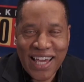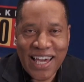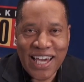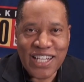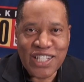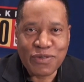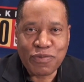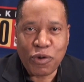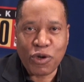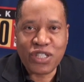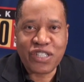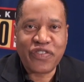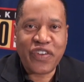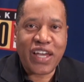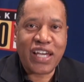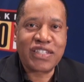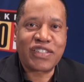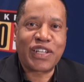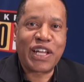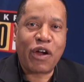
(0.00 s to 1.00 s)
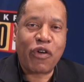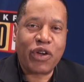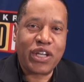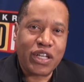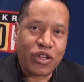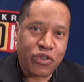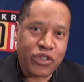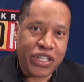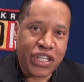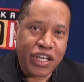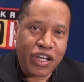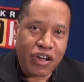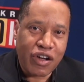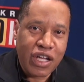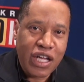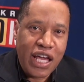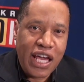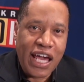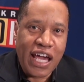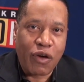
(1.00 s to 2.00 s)
Hey sports fans, Larry Elder
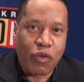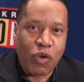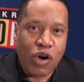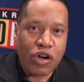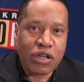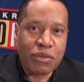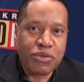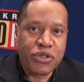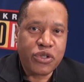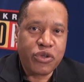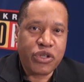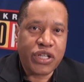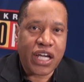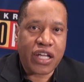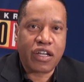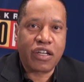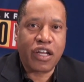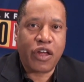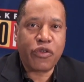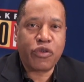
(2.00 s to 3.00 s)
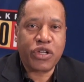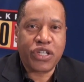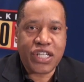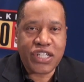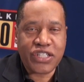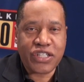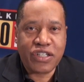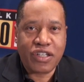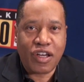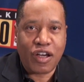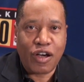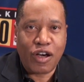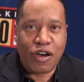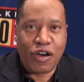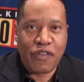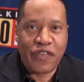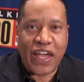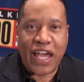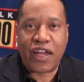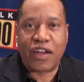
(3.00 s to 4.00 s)
here, and welcome to yet another edition
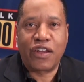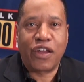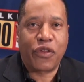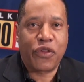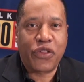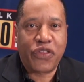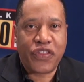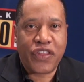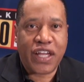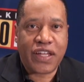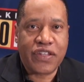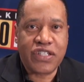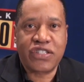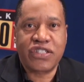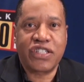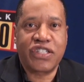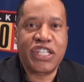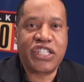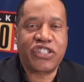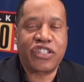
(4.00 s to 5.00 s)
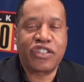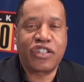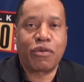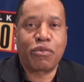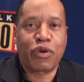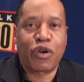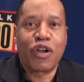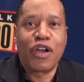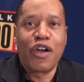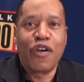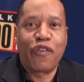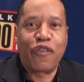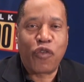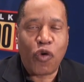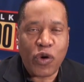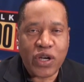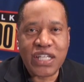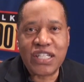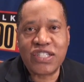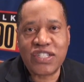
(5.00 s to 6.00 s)
of And Another Thing. This is edition number
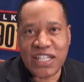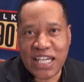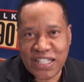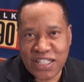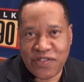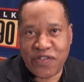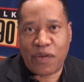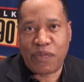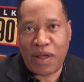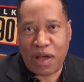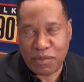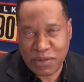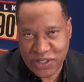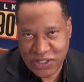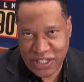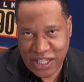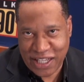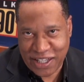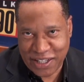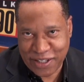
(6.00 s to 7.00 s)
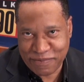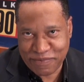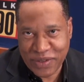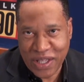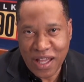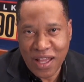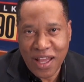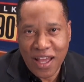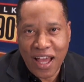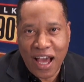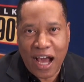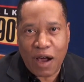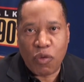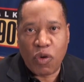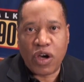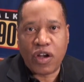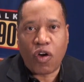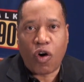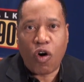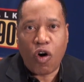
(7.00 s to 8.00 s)
46, if I'm not mistaken. I
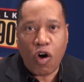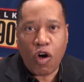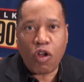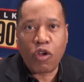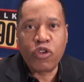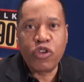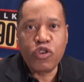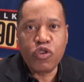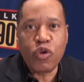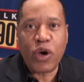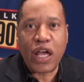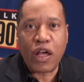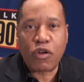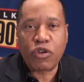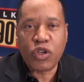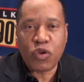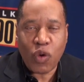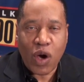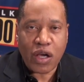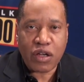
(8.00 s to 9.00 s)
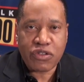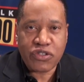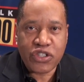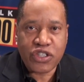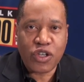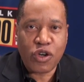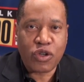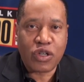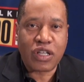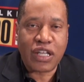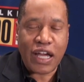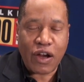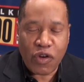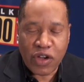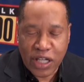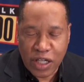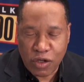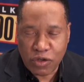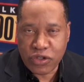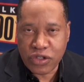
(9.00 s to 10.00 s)
want all new Eldorados to go to
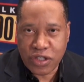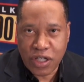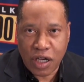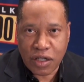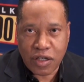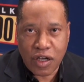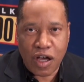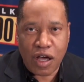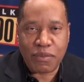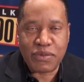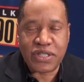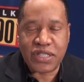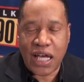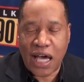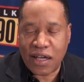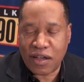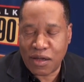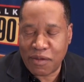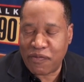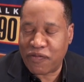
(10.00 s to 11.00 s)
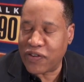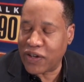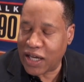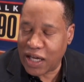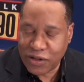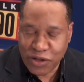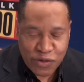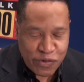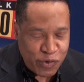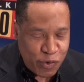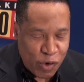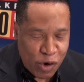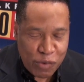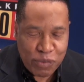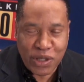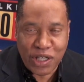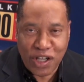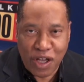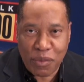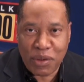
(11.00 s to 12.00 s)
LarryElder.com, sign up, fill out the form,
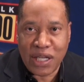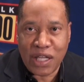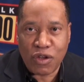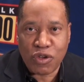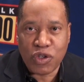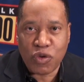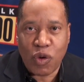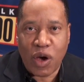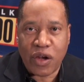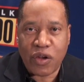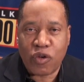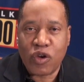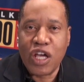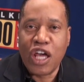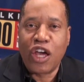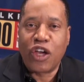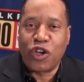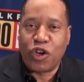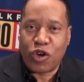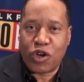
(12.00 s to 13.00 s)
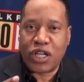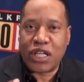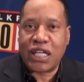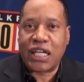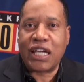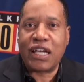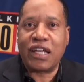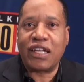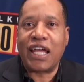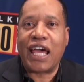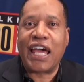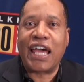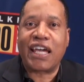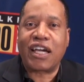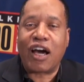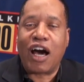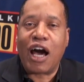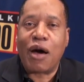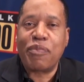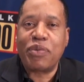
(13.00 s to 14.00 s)
become an Eldorado. You're going to get a
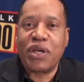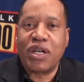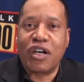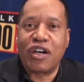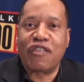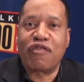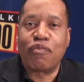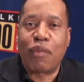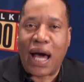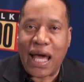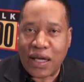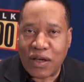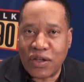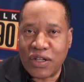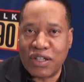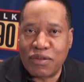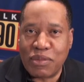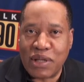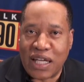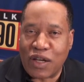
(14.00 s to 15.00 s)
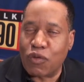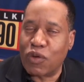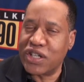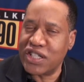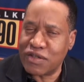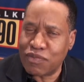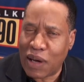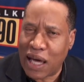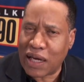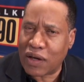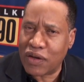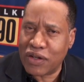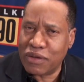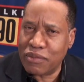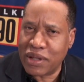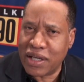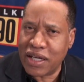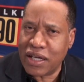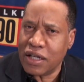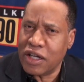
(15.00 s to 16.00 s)
copy of Michael and Me. What is Michael
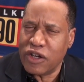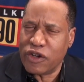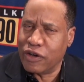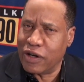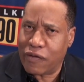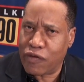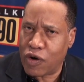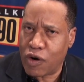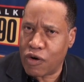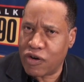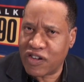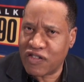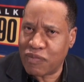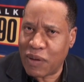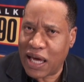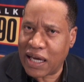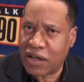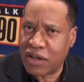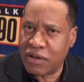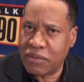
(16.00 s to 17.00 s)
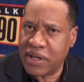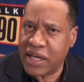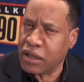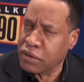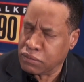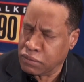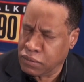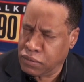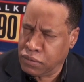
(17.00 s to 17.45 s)
and Me? You never heard of Michael and Me?